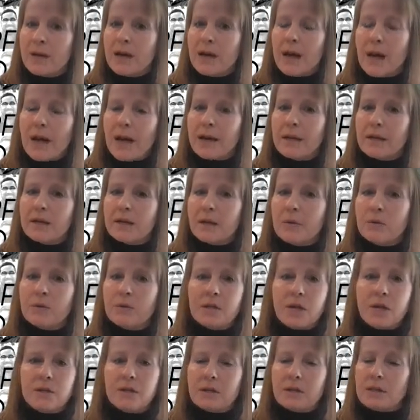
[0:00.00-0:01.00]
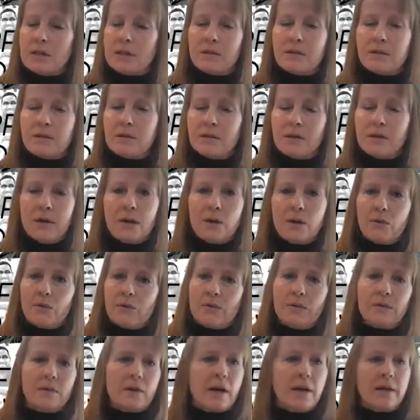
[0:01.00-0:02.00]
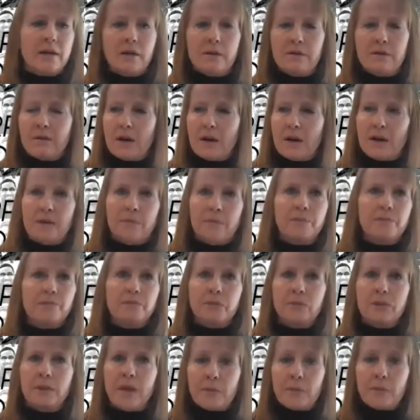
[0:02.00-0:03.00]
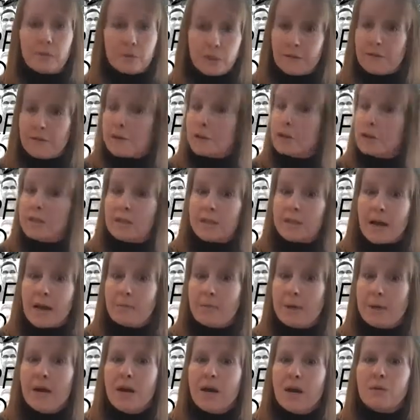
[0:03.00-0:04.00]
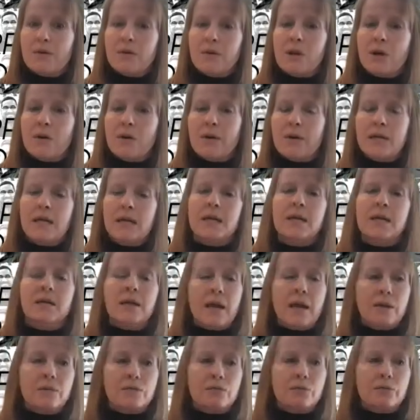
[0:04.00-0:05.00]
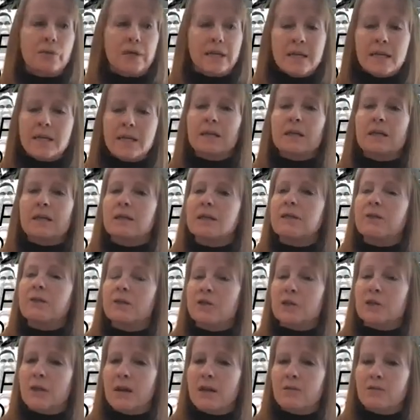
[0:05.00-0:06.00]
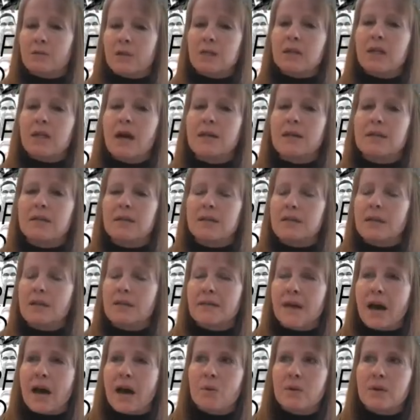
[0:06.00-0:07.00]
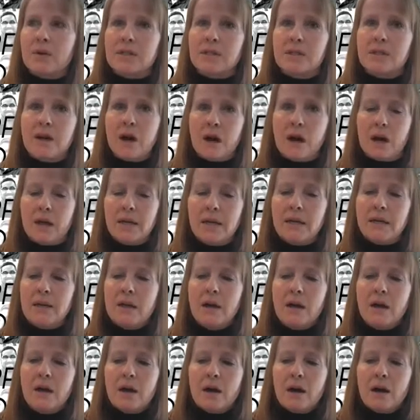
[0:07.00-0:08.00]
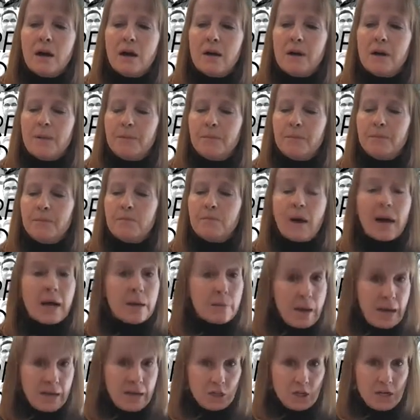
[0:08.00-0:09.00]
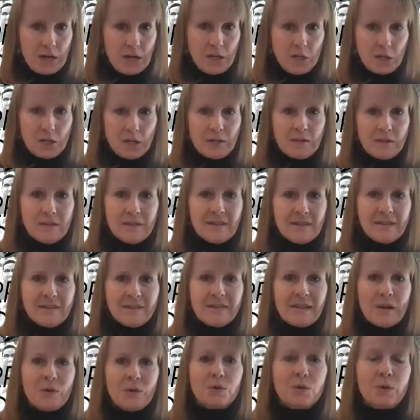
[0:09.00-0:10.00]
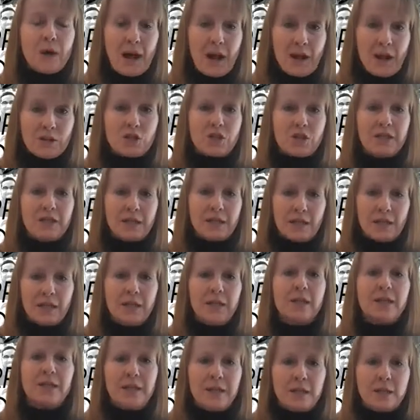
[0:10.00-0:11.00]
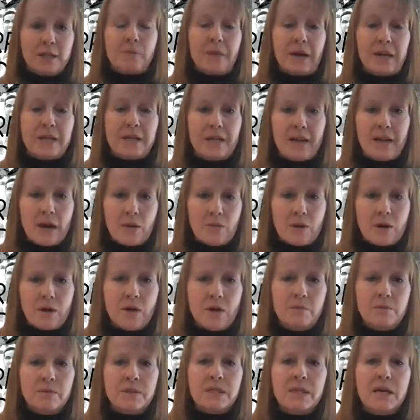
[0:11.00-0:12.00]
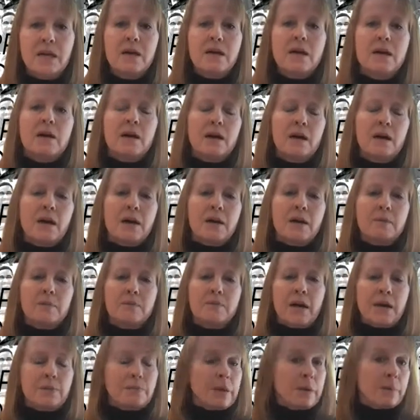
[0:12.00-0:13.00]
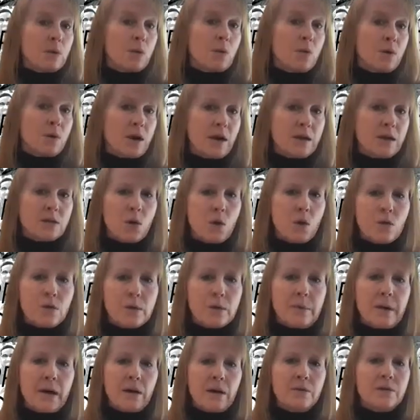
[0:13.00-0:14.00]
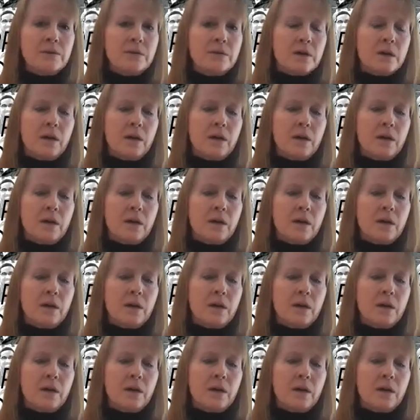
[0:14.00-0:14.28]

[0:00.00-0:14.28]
And it was just, that was the first step, was going in and reading the literature and realizing that that was not my imagination, that those were actually the clinically expected outcomes that people were not told about